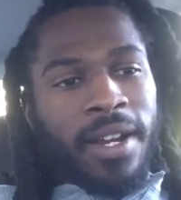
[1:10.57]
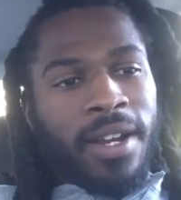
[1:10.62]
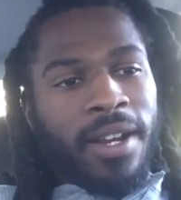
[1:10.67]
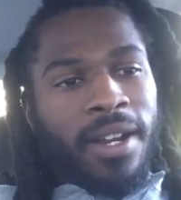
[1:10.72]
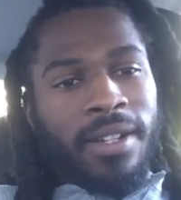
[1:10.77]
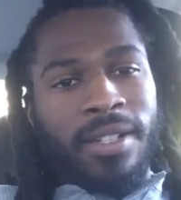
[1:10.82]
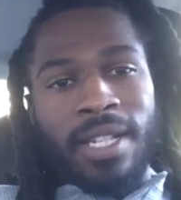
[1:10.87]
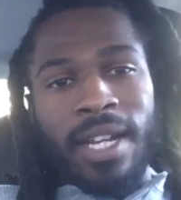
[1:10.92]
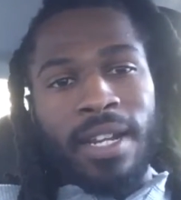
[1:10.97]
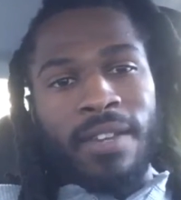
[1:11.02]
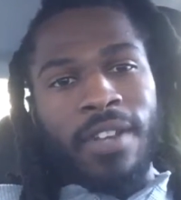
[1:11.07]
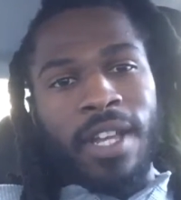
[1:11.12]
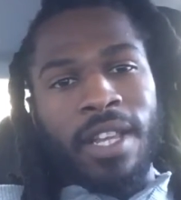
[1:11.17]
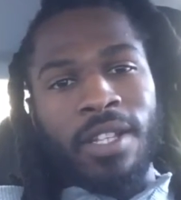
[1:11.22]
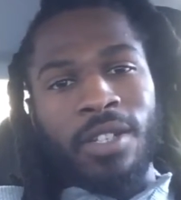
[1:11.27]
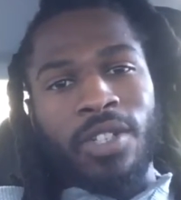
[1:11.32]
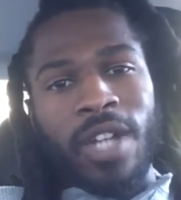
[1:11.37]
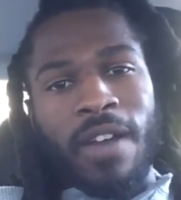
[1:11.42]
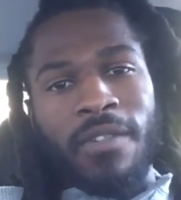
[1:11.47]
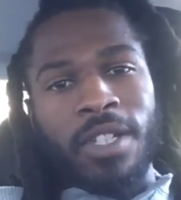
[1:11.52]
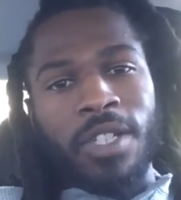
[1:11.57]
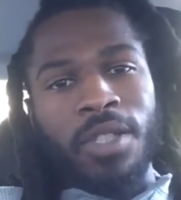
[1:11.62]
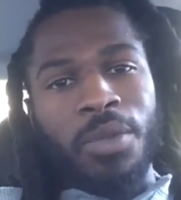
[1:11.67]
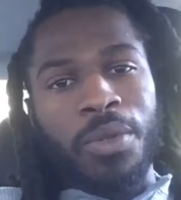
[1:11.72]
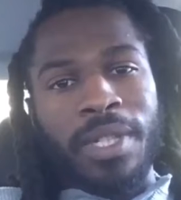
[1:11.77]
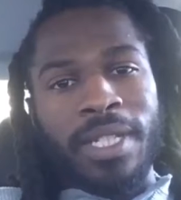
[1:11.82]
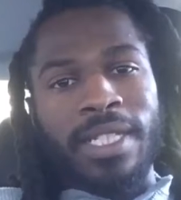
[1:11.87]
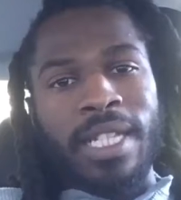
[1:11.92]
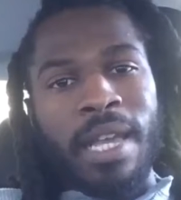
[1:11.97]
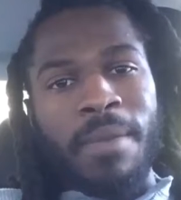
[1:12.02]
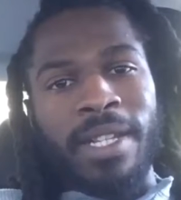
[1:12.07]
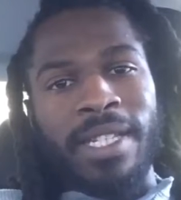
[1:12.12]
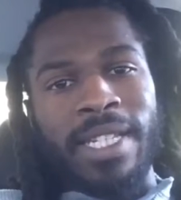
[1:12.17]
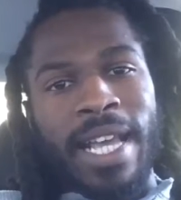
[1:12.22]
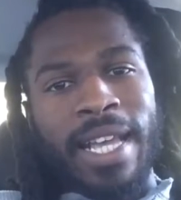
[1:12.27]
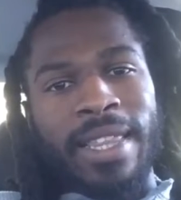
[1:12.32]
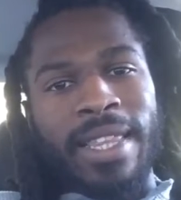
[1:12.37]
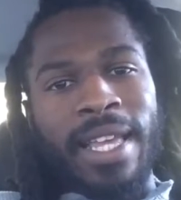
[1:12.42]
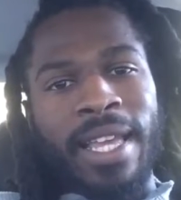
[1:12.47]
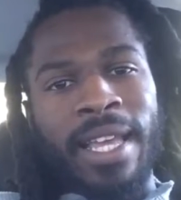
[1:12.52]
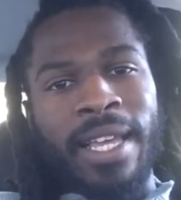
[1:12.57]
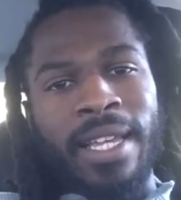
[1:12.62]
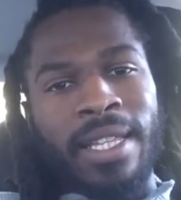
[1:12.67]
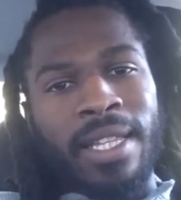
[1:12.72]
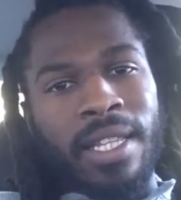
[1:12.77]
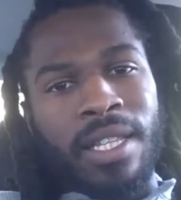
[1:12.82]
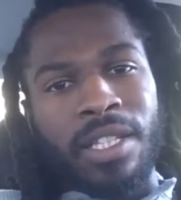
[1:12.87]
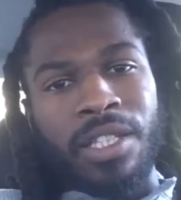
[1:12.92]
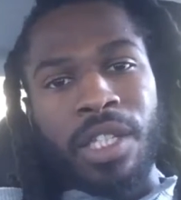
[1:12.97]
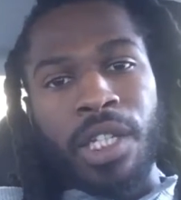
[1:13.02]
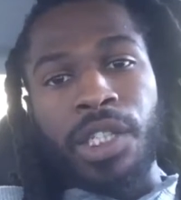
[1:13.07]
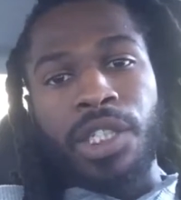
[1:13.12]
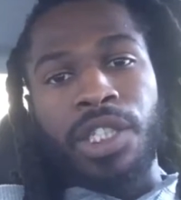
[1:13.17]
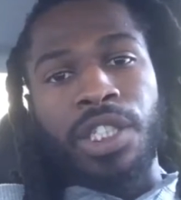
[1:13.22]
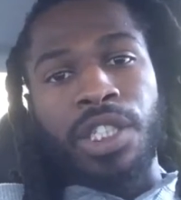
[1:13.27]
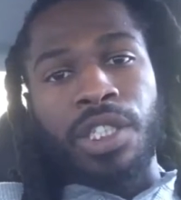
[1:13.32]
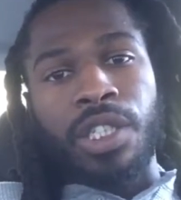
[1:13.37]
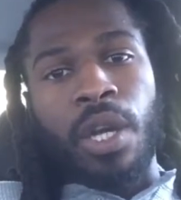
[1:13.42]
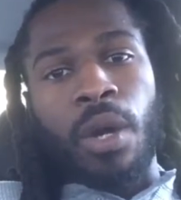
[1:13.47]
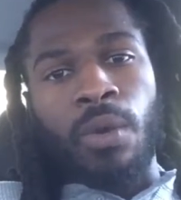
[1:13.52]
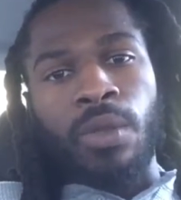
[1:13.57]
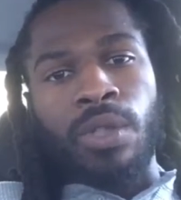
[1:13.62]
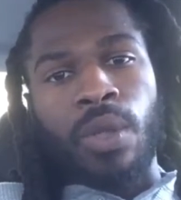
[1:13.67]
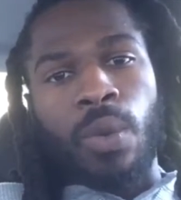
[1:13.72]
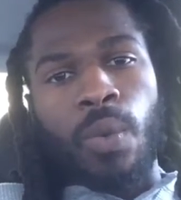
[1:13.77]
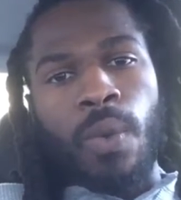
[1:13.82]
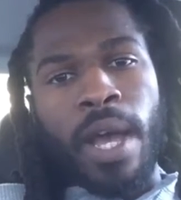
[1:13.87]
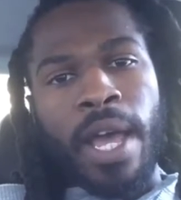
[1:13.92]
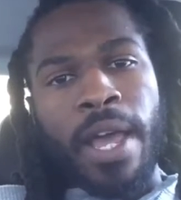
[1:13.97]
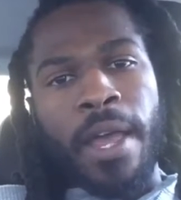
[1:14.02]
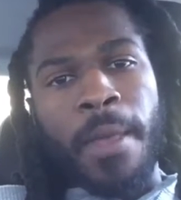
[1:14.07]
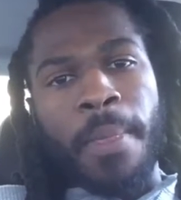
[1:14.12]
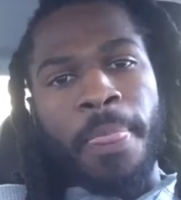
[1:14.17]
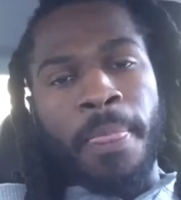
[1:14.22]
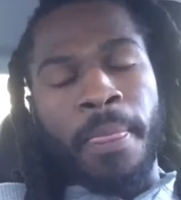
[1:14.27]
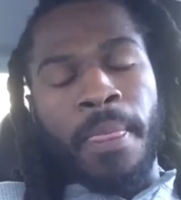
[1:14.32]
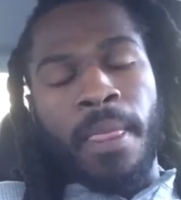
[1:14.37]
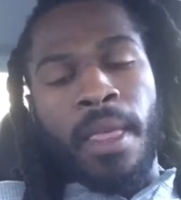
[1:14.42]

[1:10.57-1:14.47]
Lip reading: are a ton of other drivers doing the same exact thing, and then the surge just goes away.